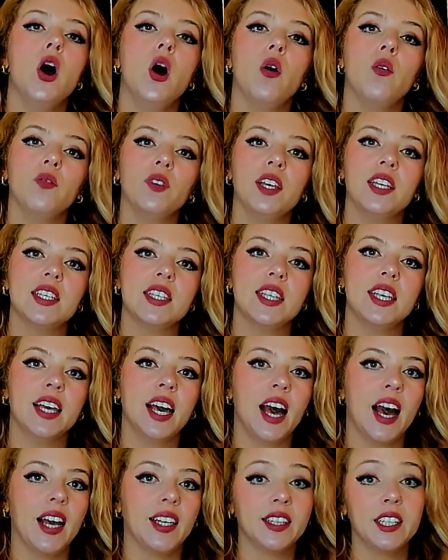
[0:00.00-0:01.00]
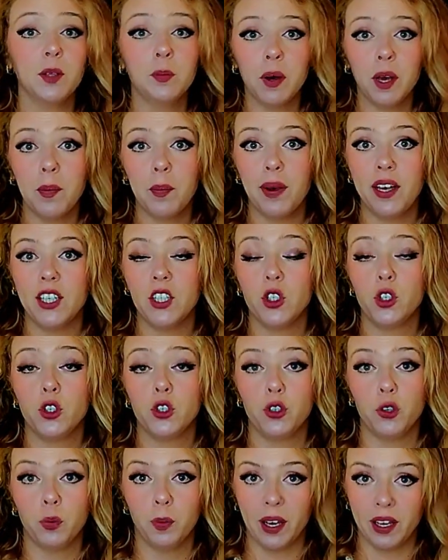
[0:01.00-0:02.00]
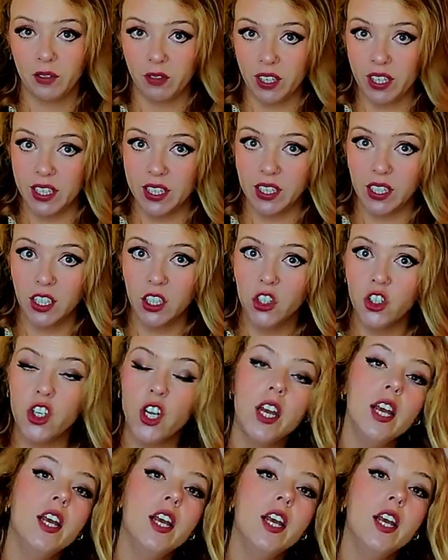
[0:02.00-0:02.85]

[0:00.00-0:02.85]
Obviously, I did my best to do my research.